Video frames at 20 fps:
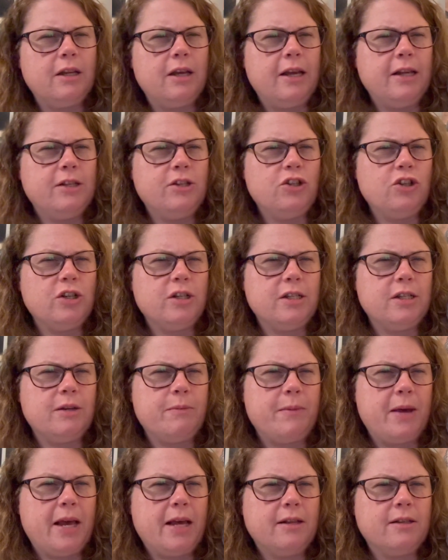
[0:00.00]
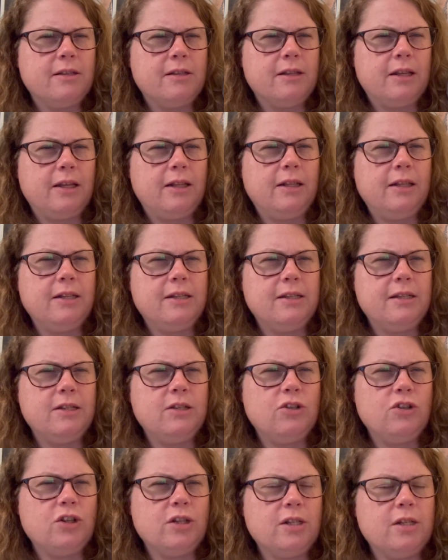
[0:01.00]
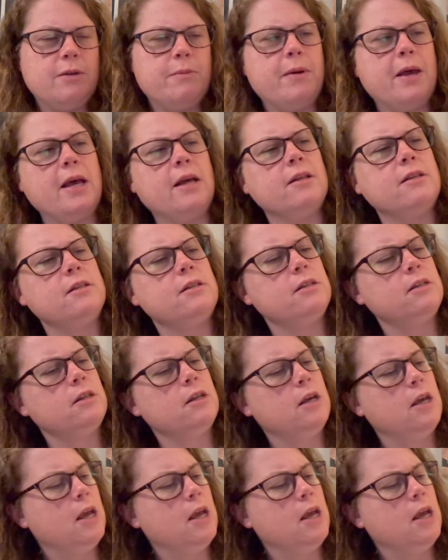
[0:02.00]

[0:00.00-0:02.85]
it's just a mess. Like, this is just a mess.